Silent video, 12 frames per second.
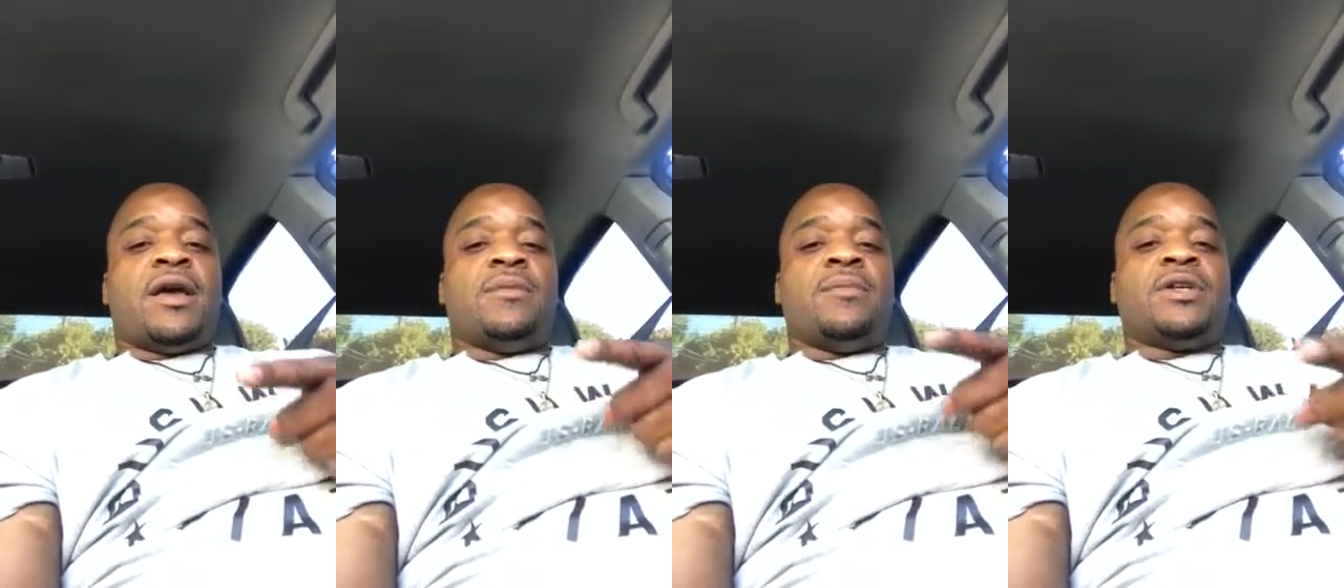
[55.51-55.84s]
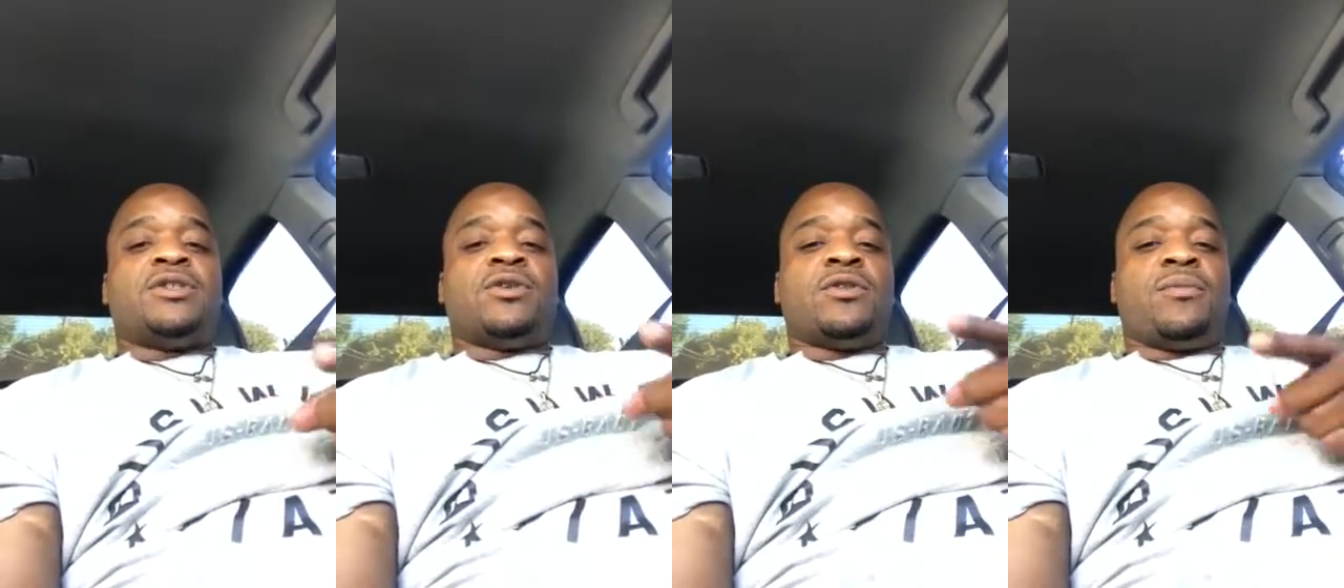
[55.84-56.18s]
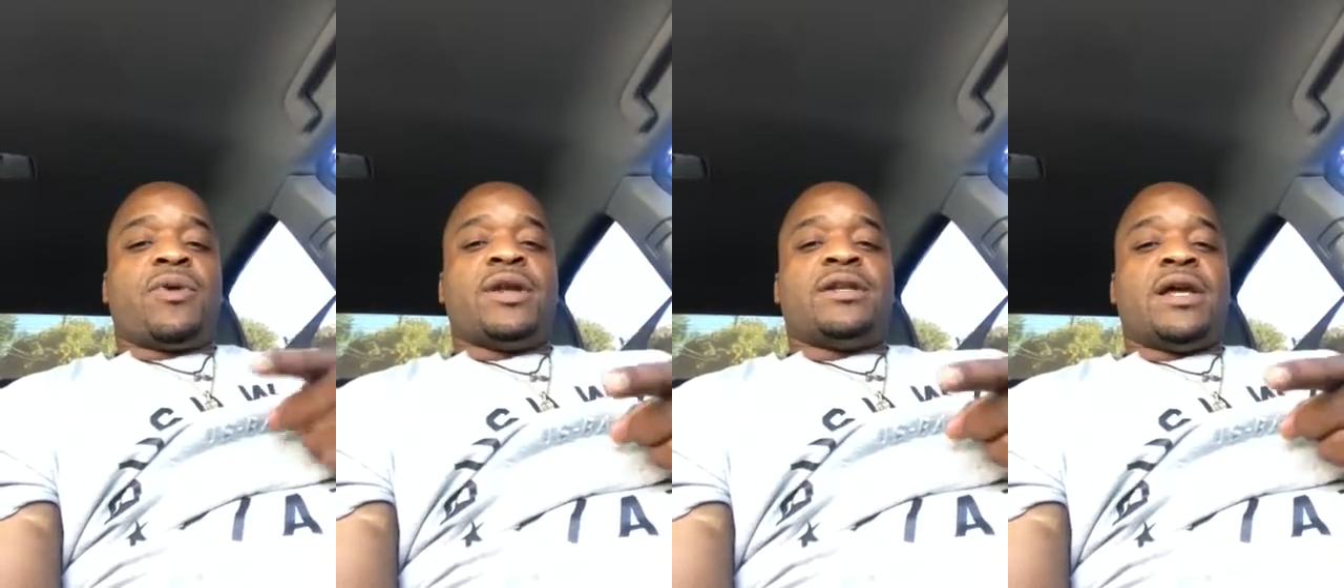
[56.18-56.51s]
and make sure the
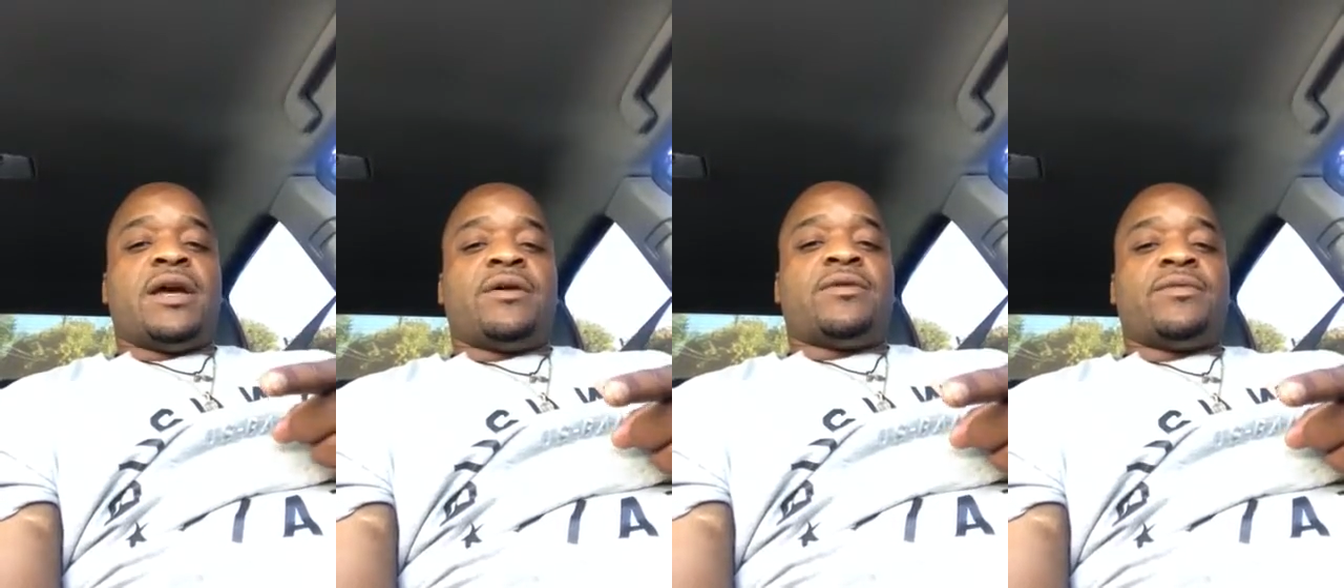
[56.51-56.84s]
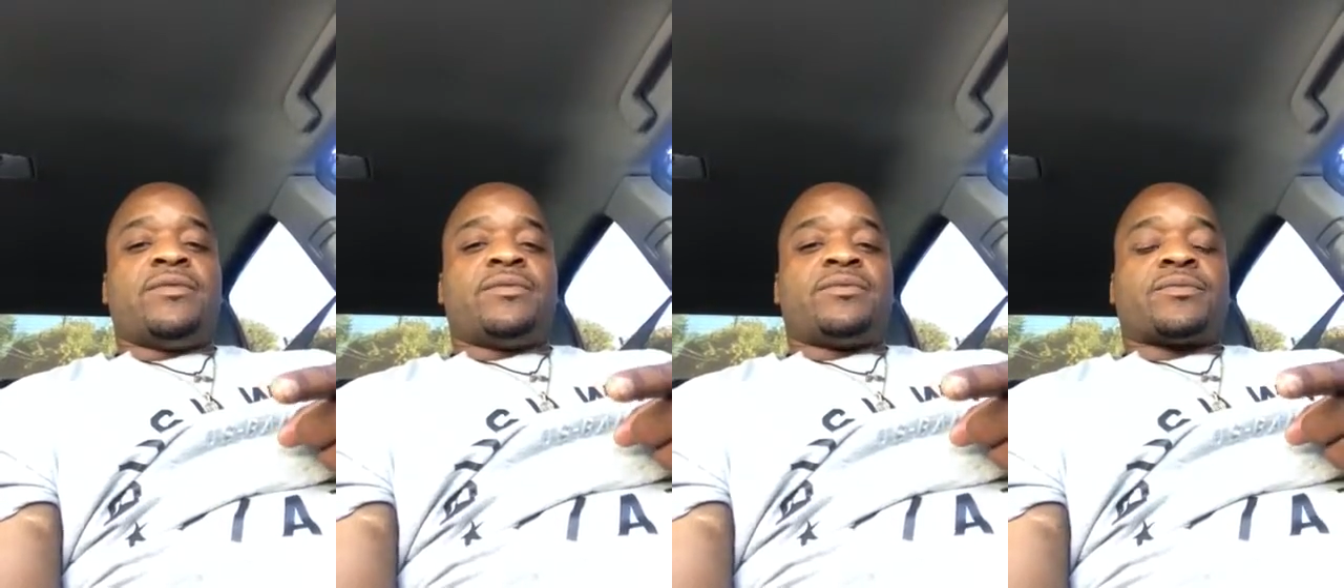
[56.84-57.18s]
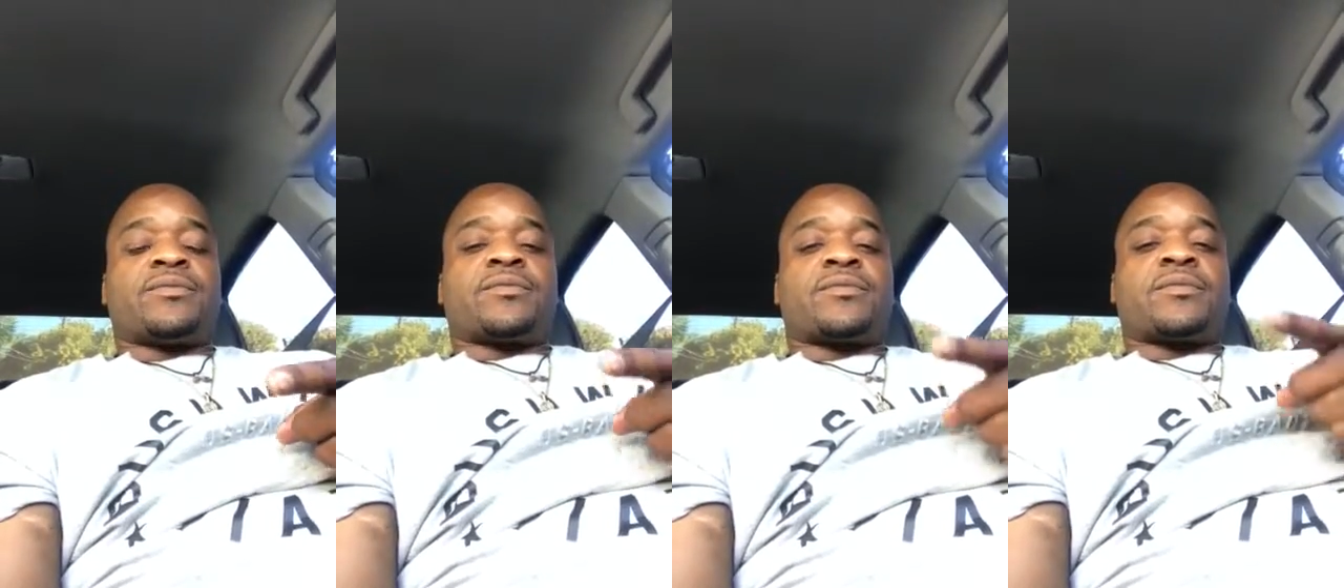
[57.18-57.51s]
breakdown
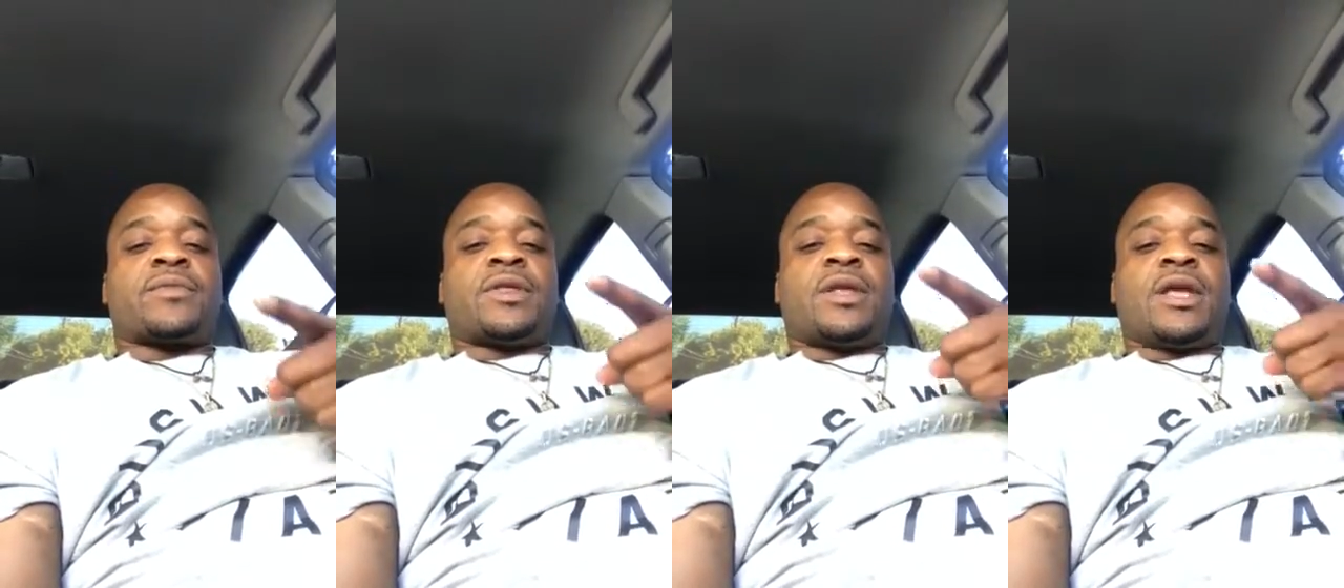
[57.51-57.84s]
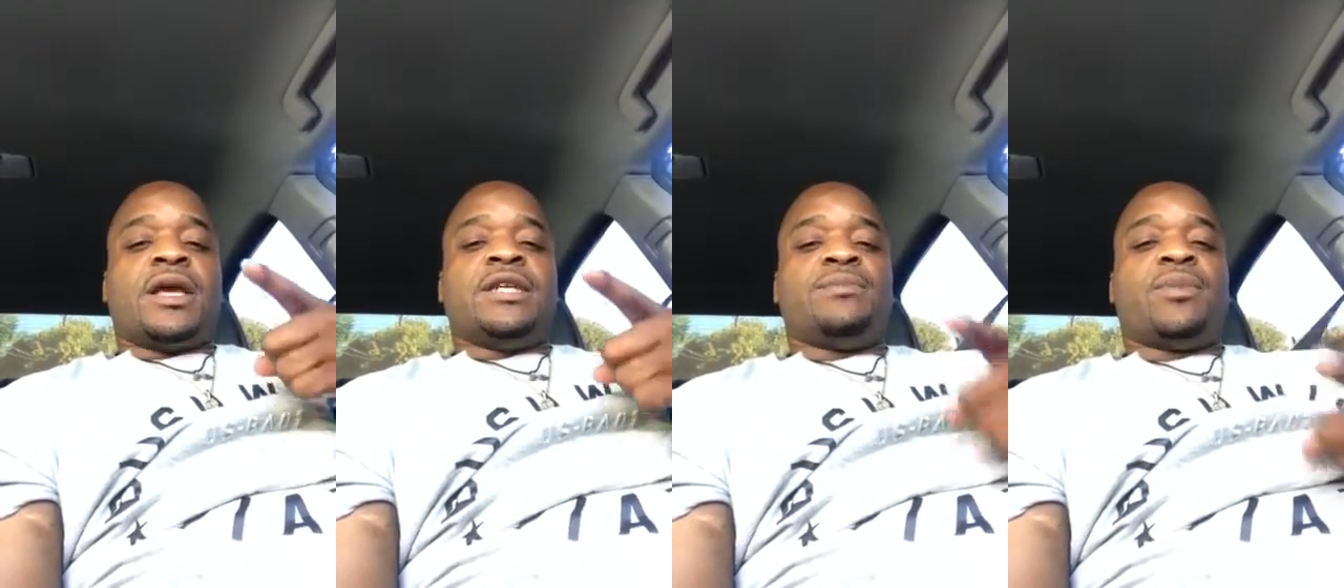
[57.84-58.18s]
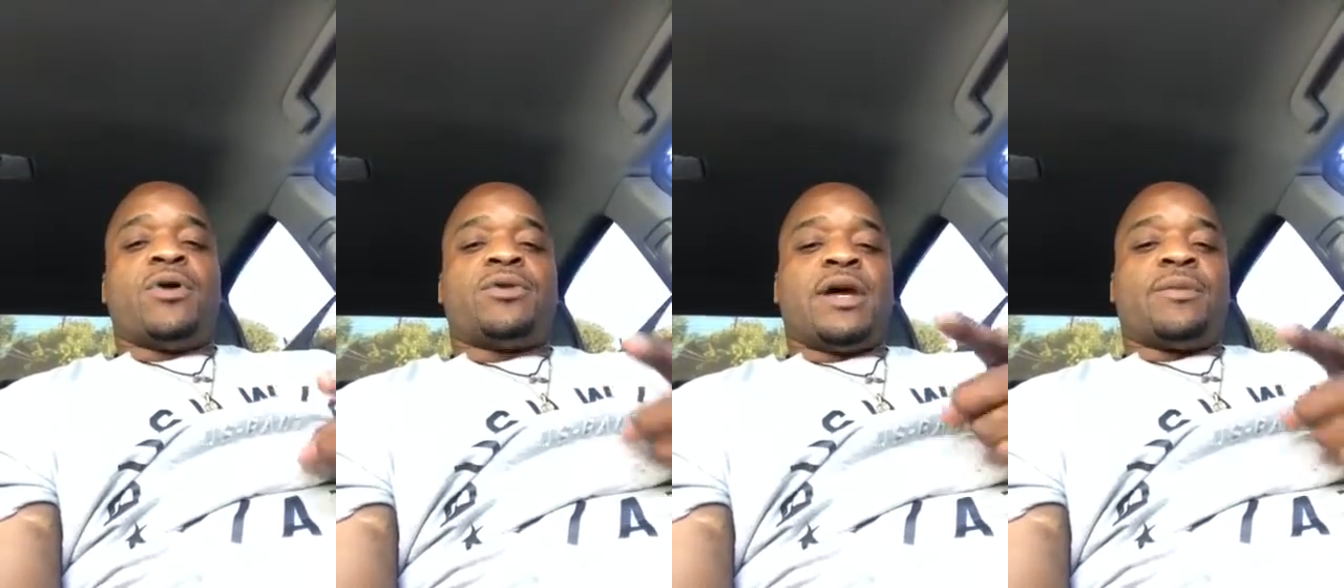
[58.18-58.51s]
is
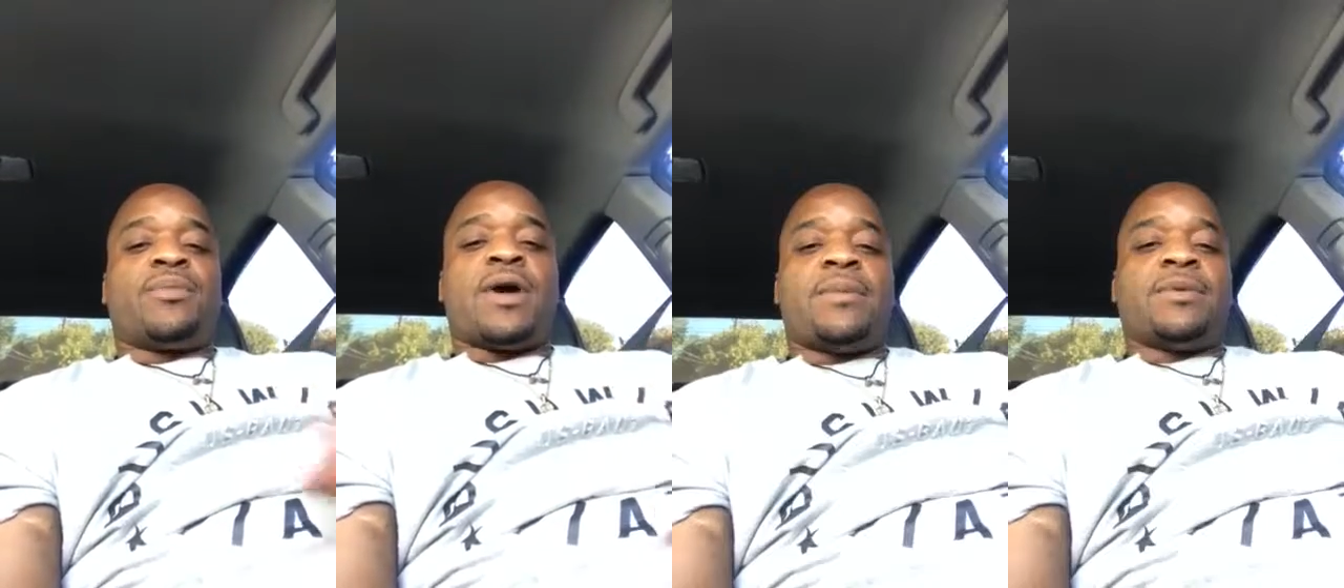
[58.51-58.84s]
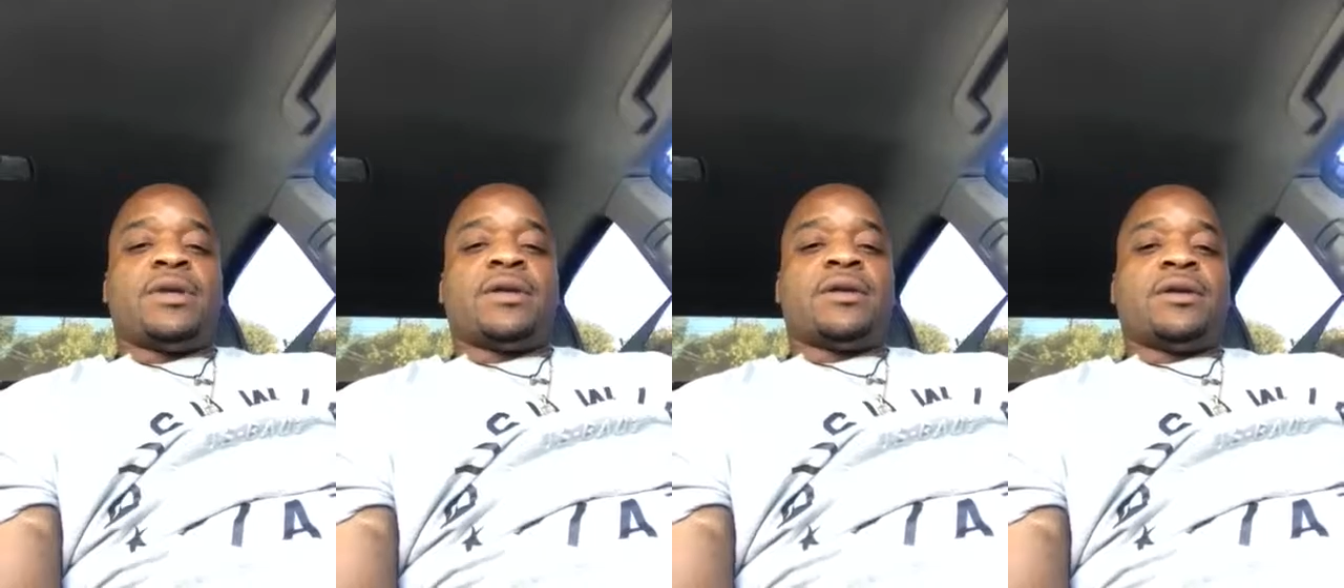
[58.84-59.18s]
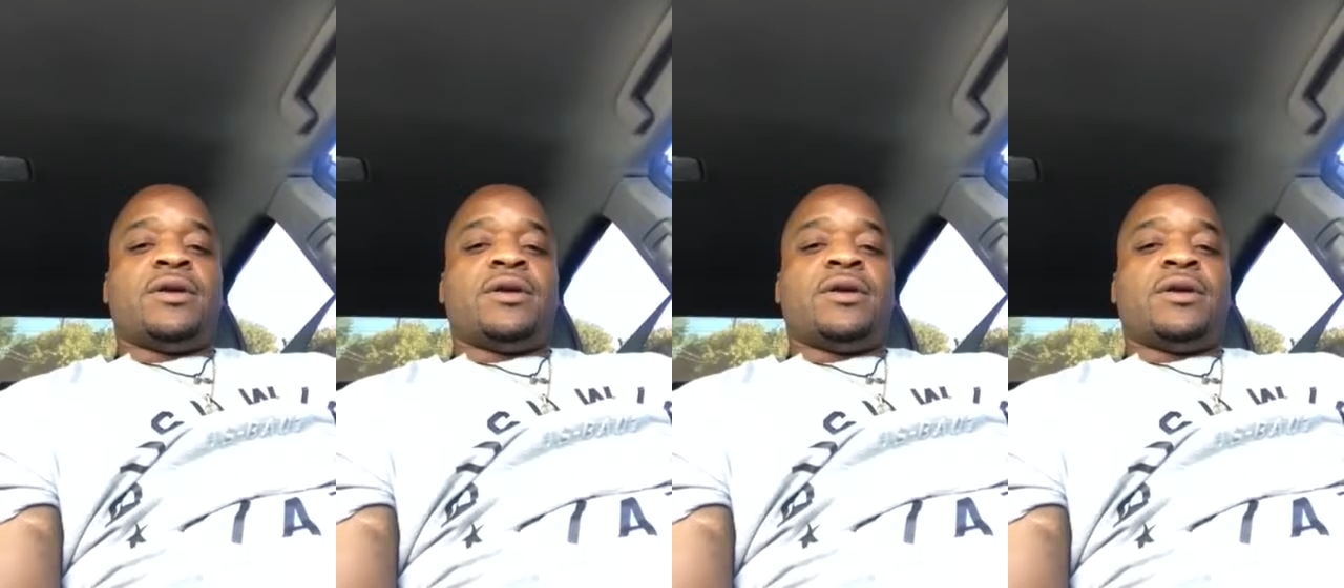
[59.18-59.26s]
broke down properly.